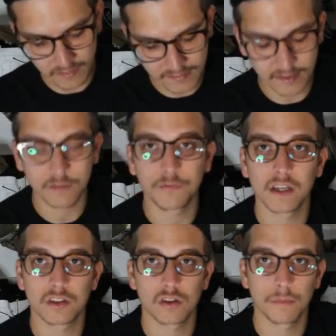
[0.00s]
to 6
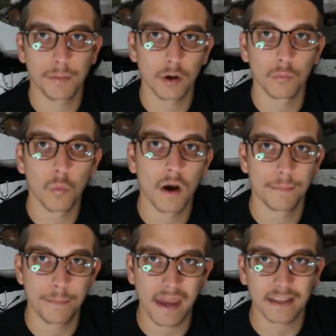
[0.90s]
fish per
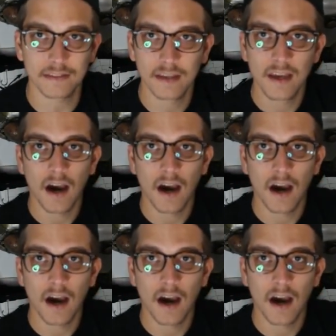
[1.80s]
one bait,